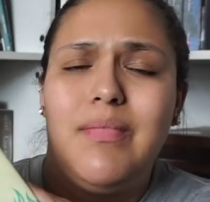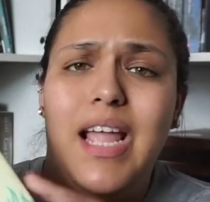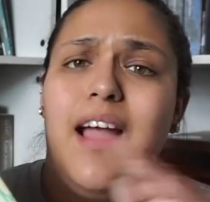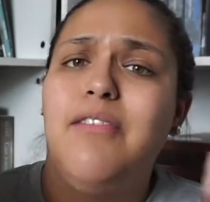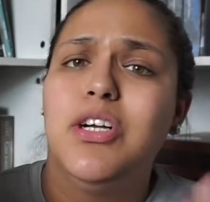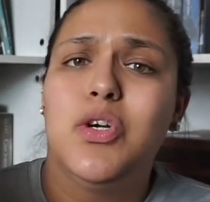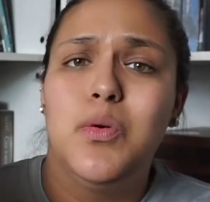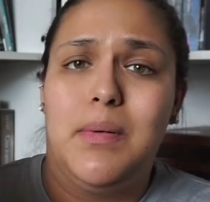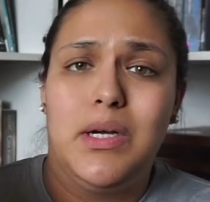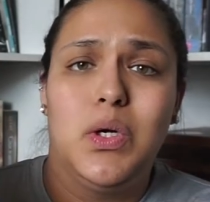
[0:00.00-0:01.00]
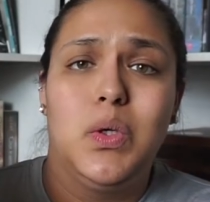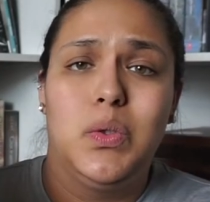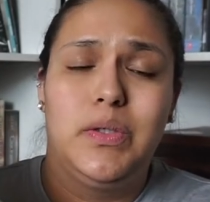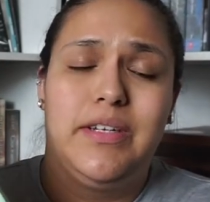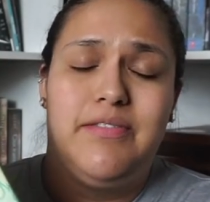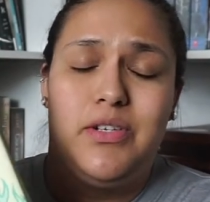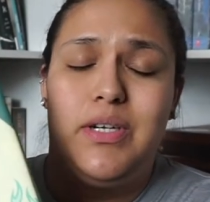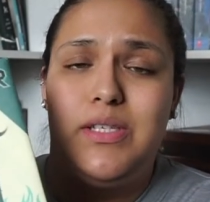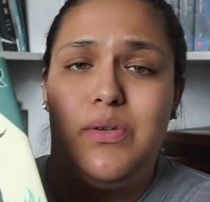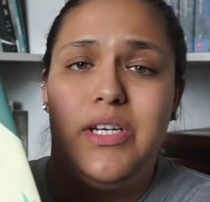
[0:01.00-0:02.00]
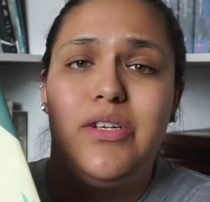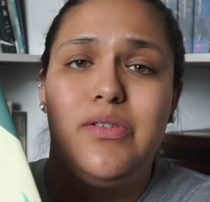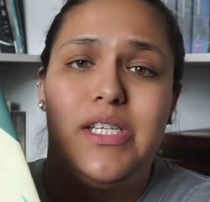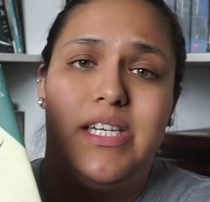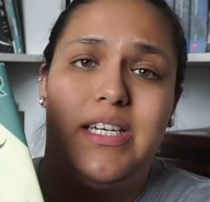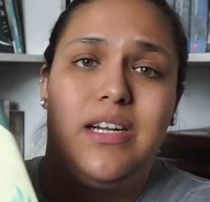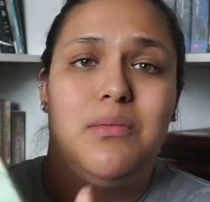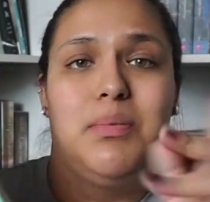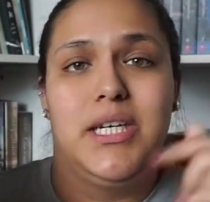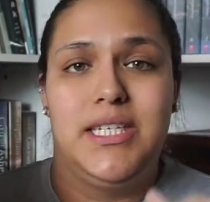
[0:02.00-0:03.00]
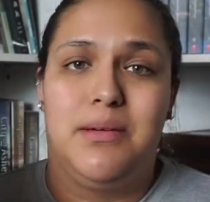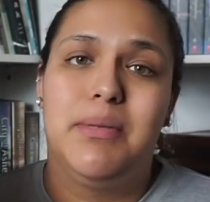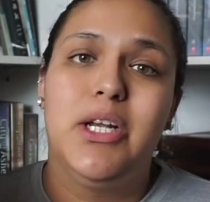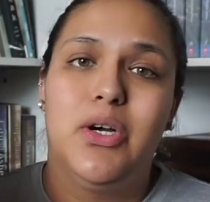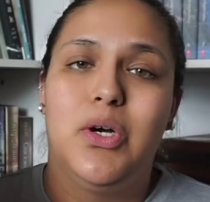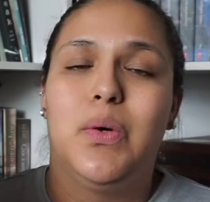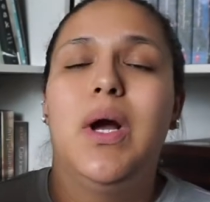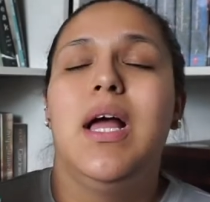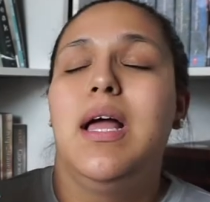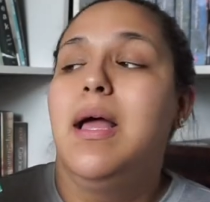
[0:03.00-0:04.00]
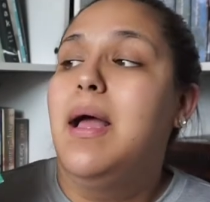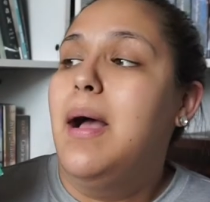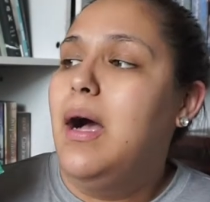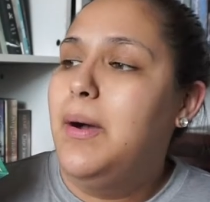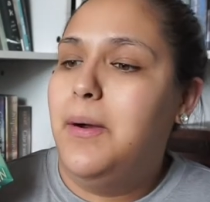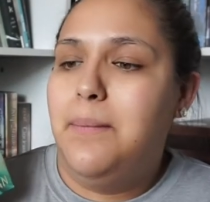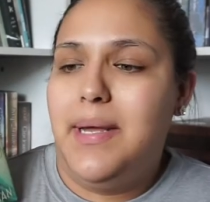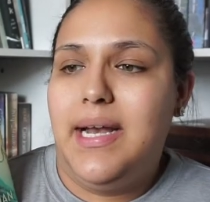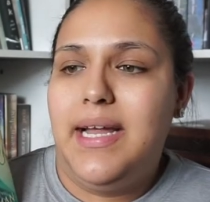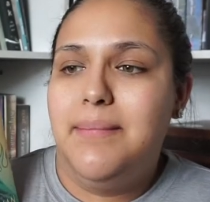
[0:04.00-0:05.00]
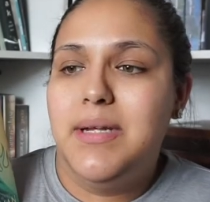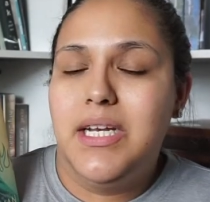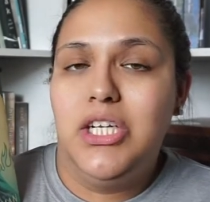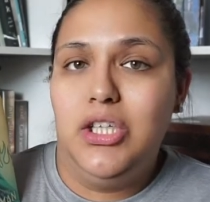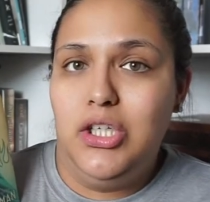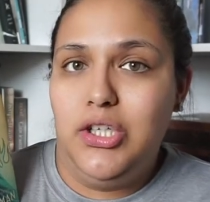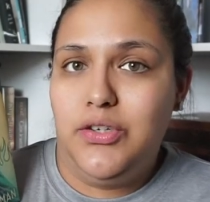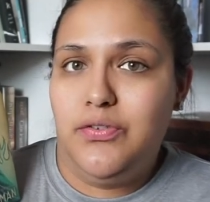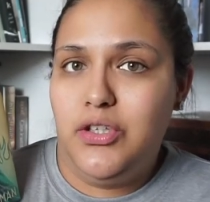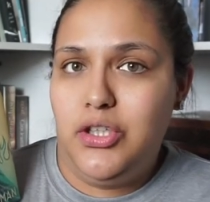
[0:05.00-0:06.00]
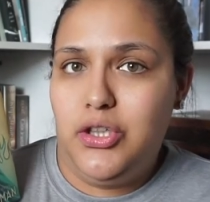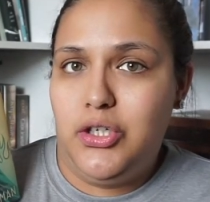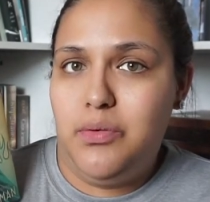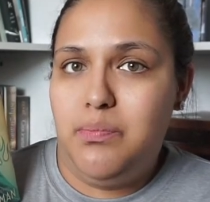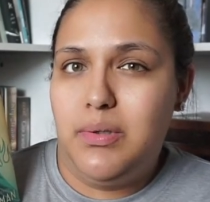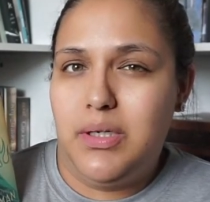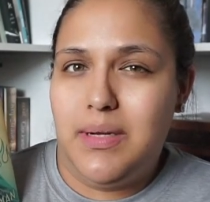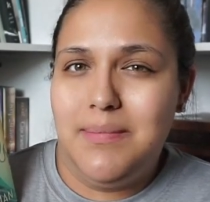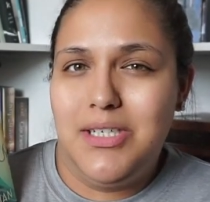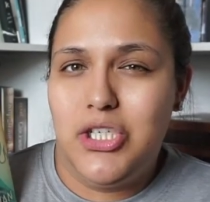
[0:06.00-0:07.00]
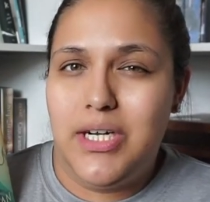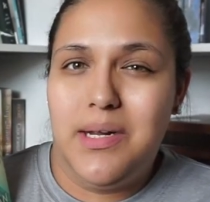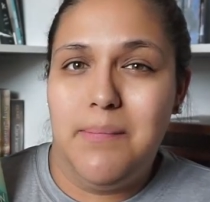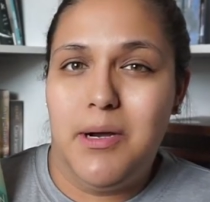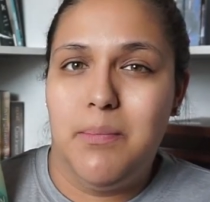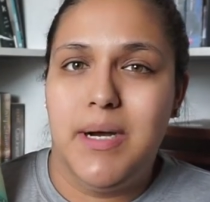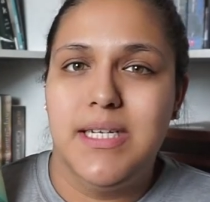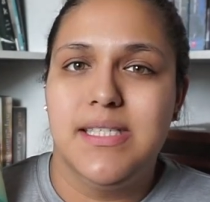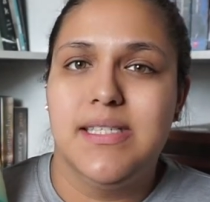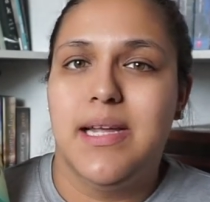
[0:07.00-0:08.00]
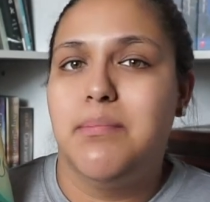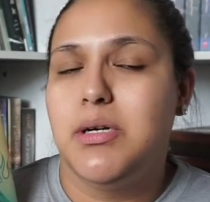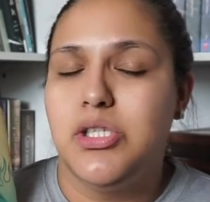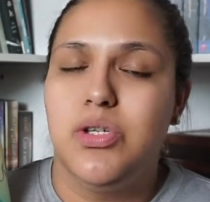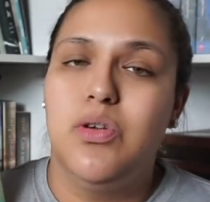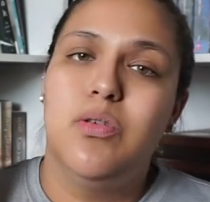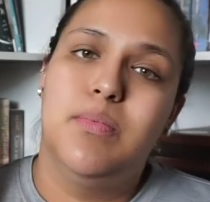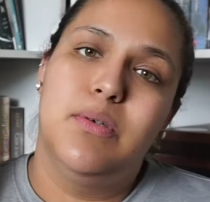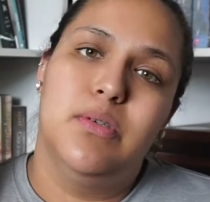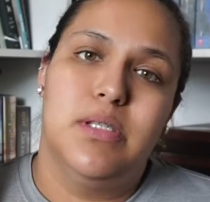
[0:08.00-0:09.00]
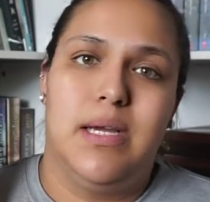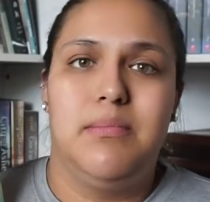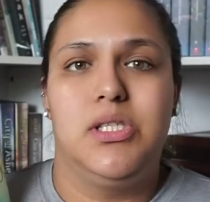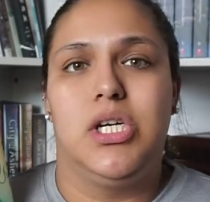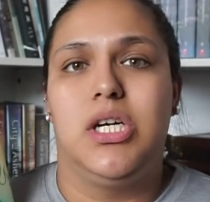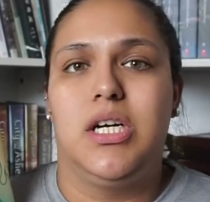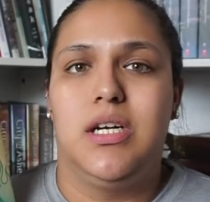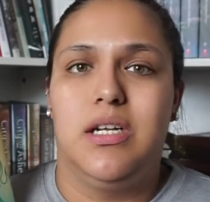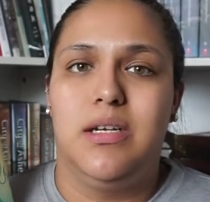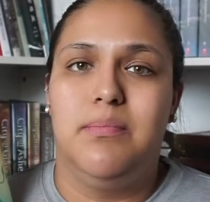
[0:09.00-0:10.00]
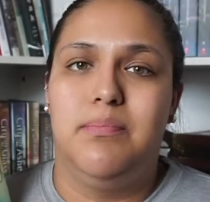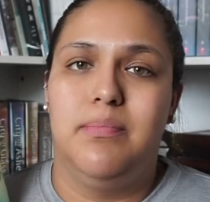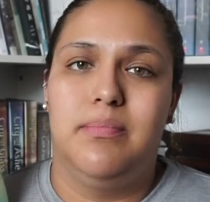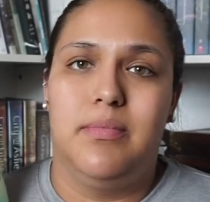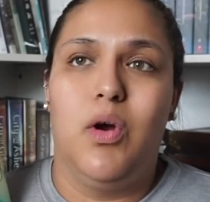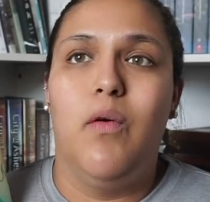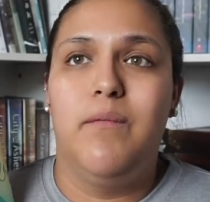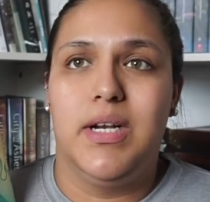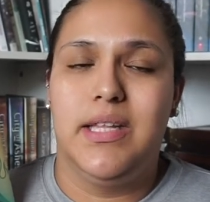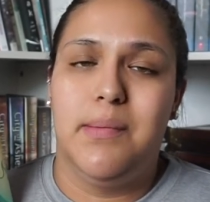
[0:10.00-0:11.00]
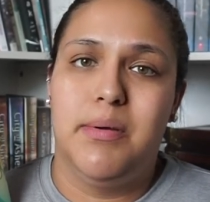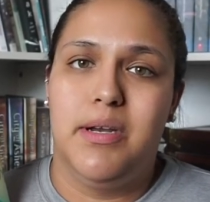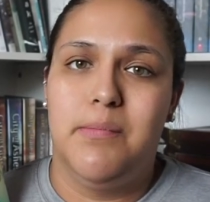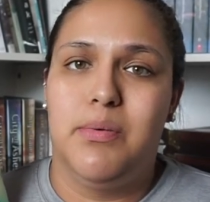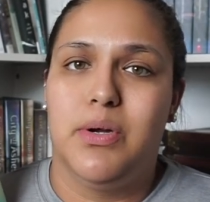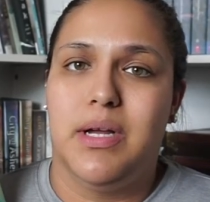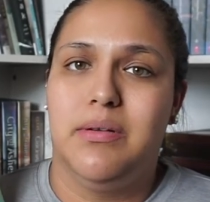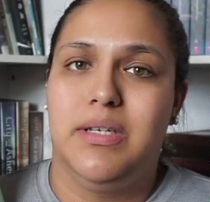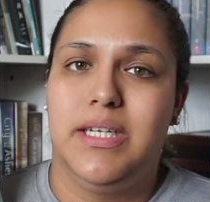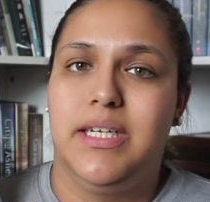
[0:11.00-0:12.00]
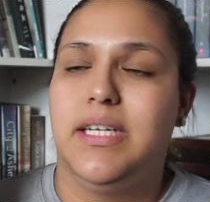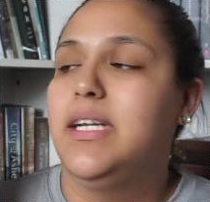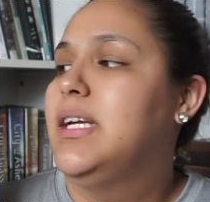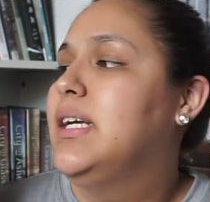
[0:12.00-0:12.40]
I have a coupon code if you guys want to use it. I'll put it down below. And I am going to look for the third book. I'm going to try to compare prices like Barnes & Noble's, Amazon. Hopefully they put it in Book Outlet.